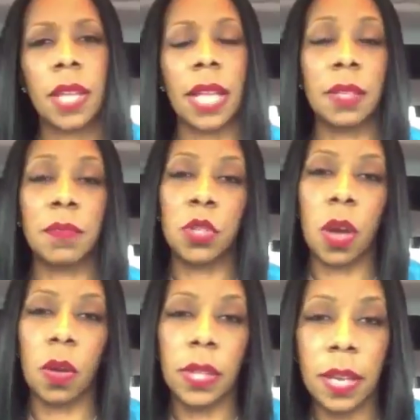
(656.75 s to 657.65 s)
that them two
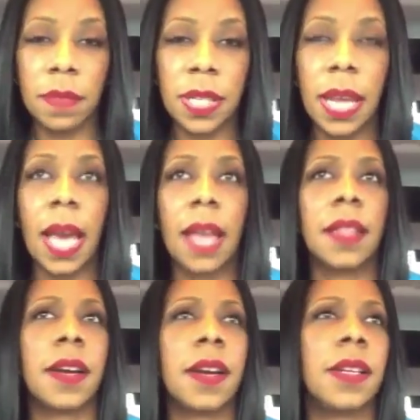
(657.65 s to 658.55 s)
don't live
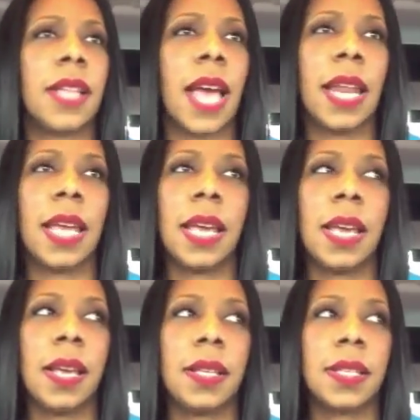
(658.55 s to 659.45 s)
together, that
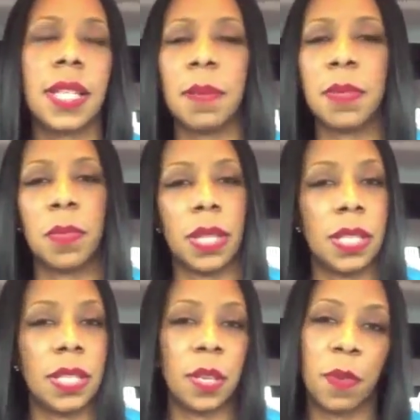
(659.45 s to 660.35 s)
he sleeps with
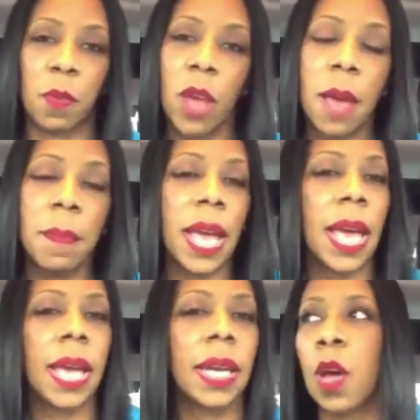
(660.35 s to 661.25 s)
these different
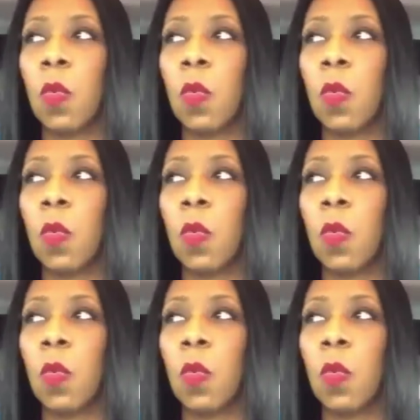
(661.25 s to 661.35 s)
women.